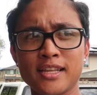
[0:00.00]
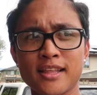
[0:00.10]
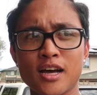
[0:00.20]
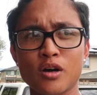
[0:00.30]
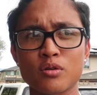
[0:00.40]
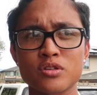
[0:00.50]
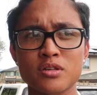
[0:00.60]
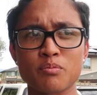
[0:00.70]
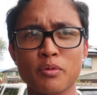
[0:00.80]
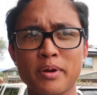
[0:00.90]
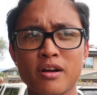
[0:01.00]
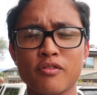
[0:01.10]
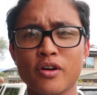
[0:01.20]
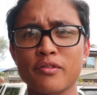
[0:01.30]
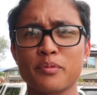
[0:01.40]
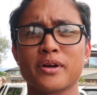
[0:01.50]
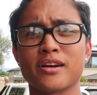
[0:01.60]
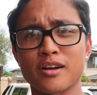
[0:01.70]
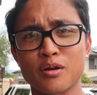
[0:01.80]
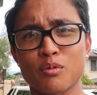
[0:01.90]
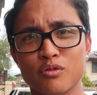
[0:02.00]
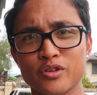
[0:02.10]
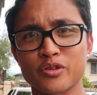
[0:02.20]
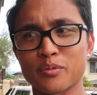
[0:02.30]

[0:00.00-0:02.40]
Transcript: clean the house and prepare for everybody to come over